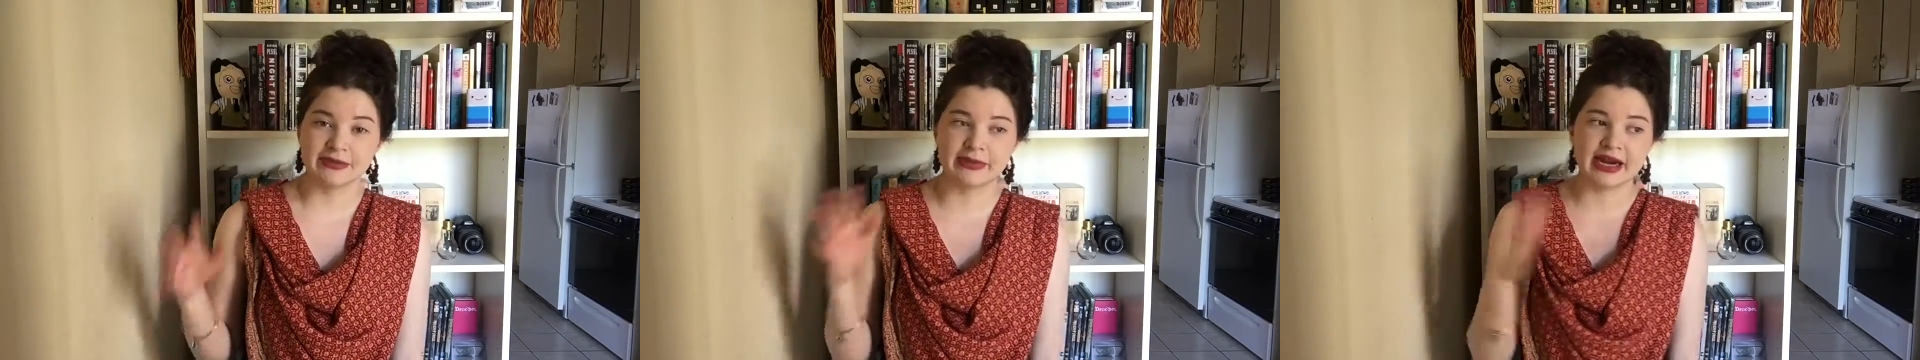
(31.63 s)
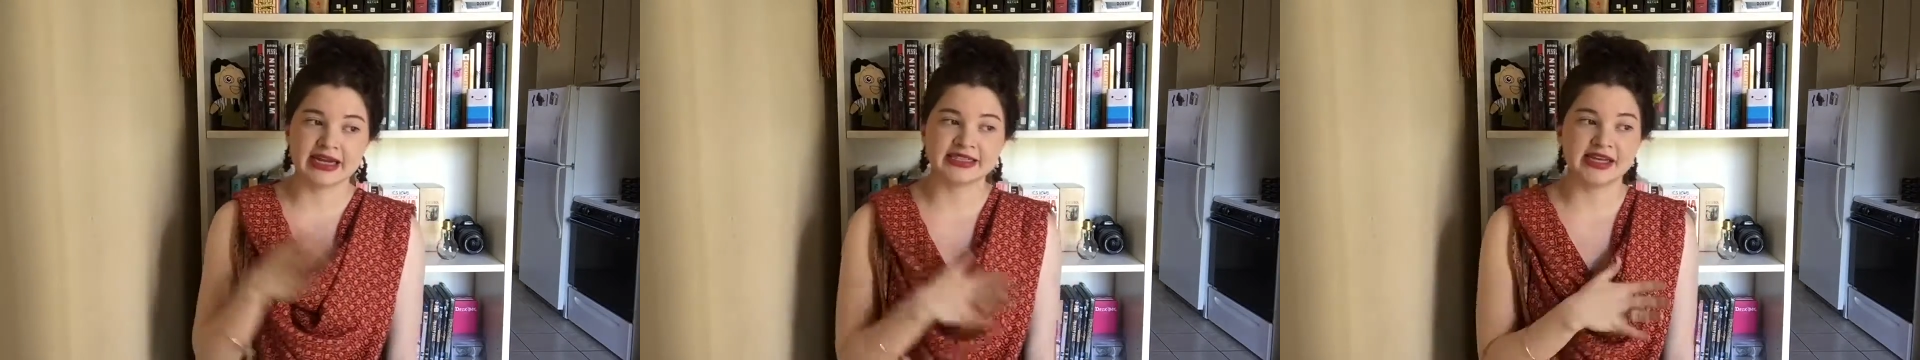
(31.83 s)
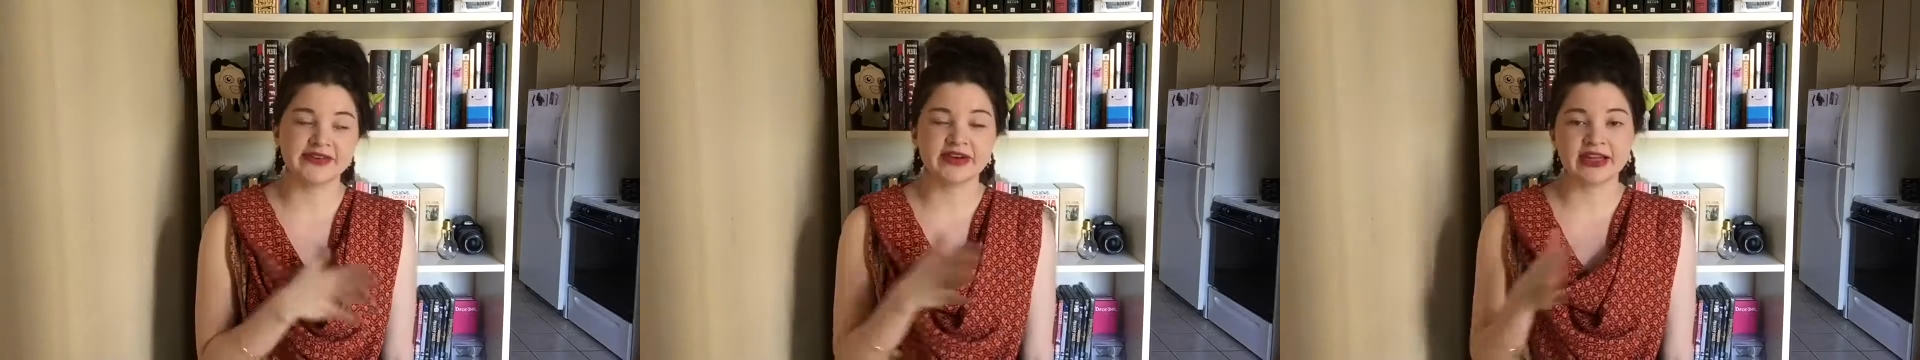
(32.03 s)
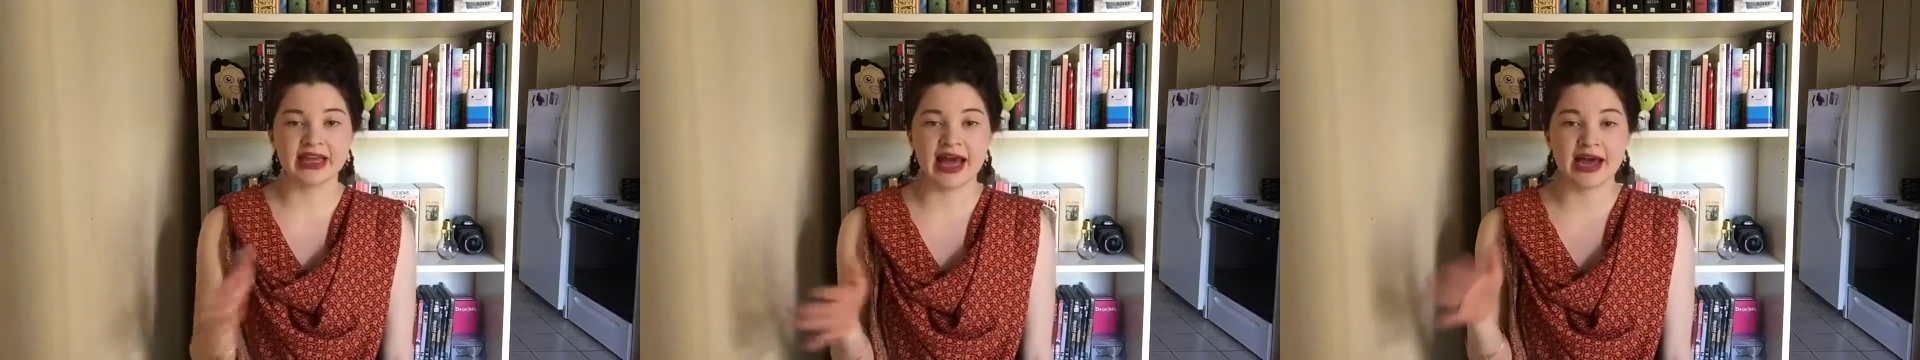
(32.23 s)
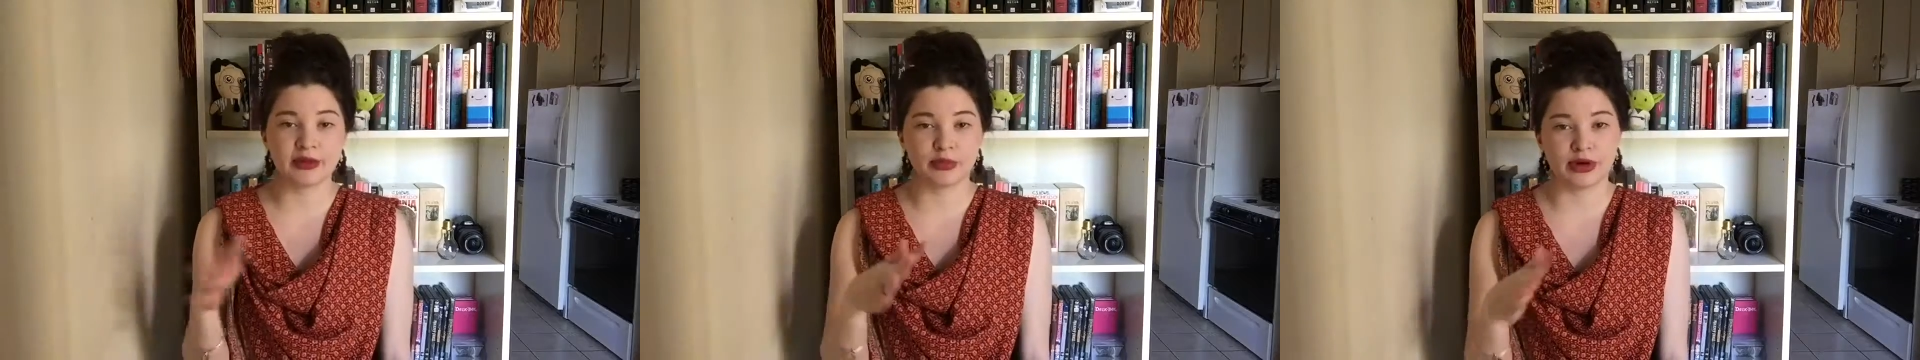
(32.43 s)
but I definitely
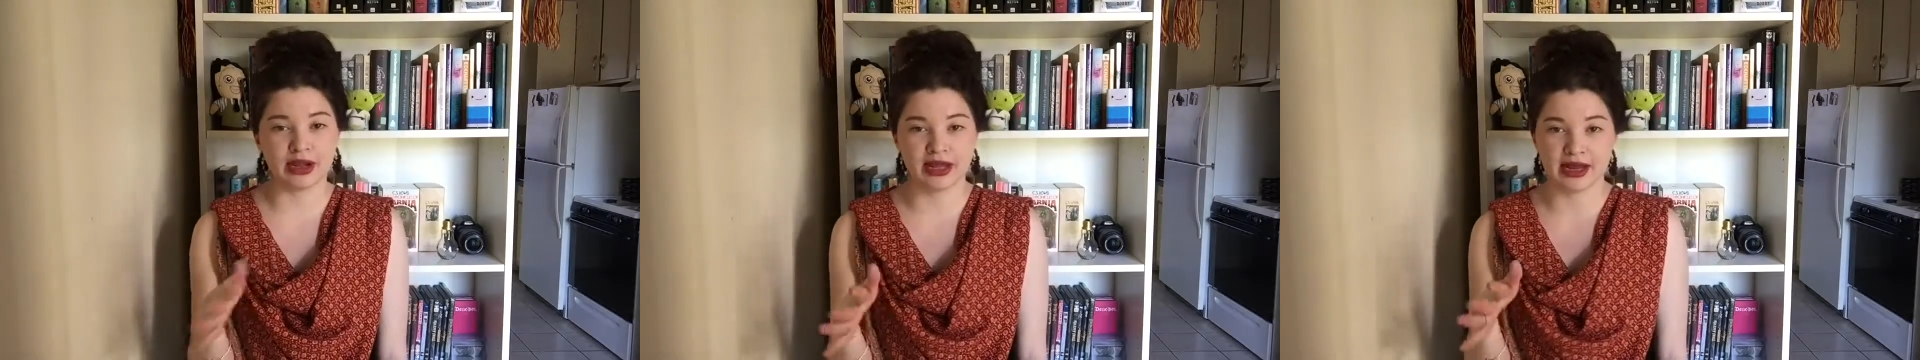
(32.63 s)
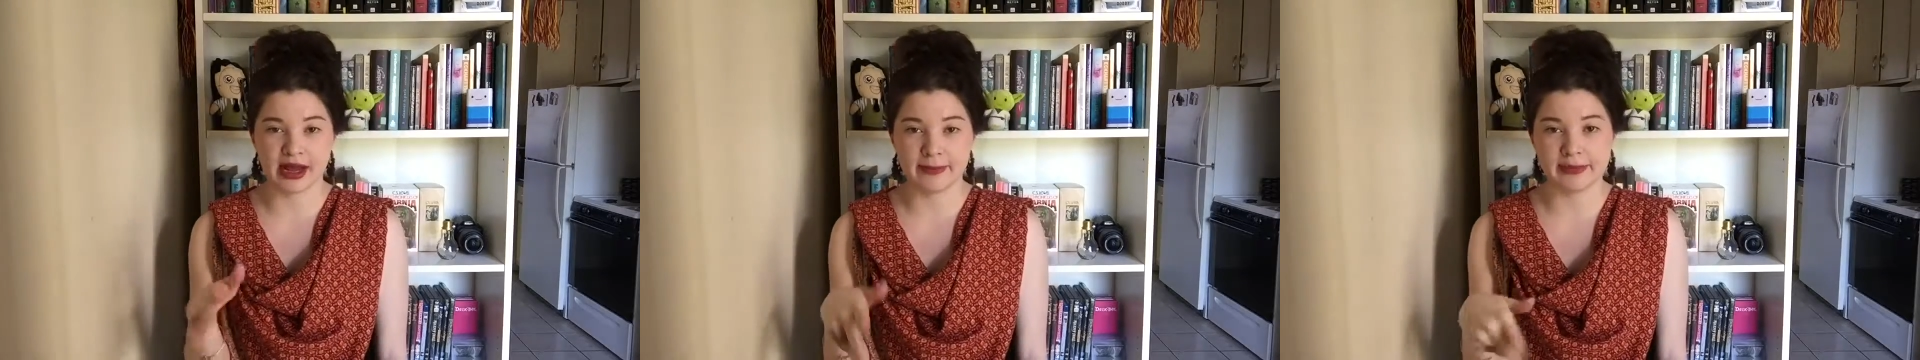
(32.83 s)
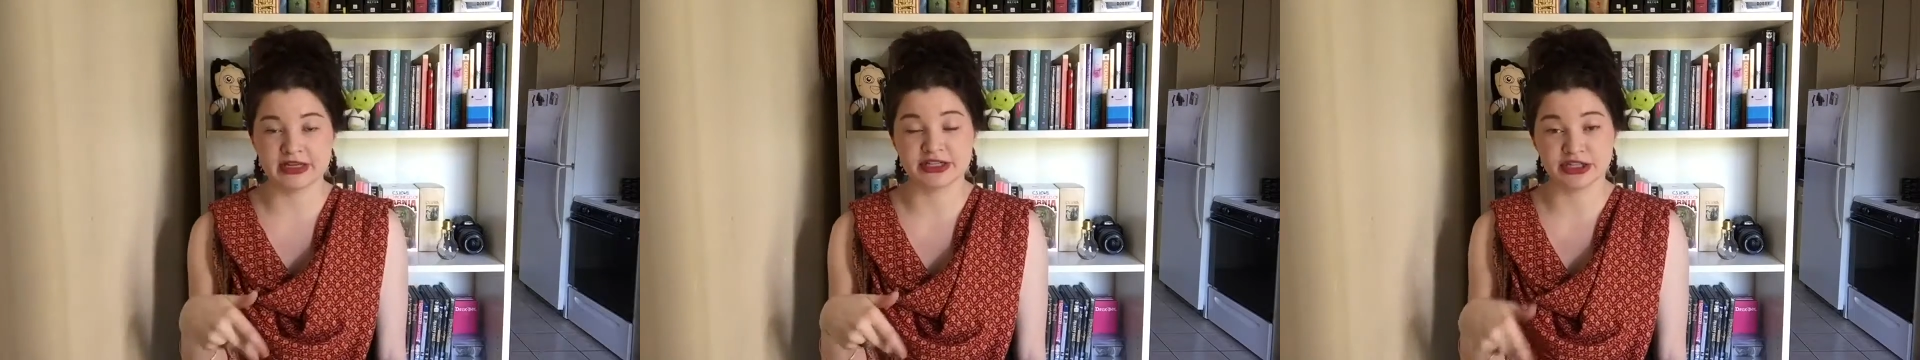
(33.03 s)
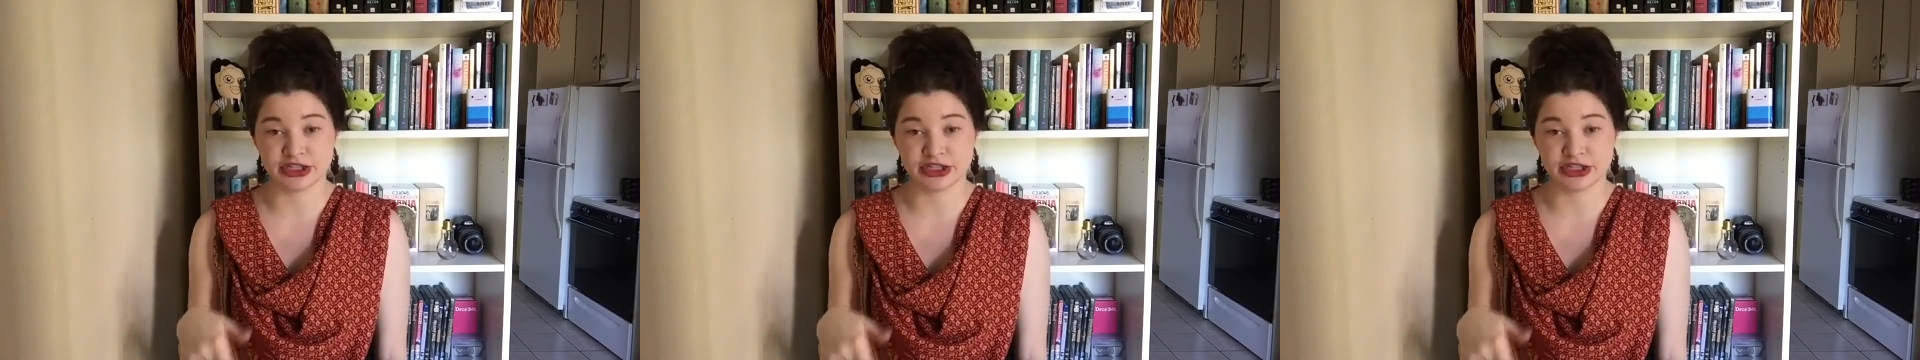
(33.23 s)
had to break it up into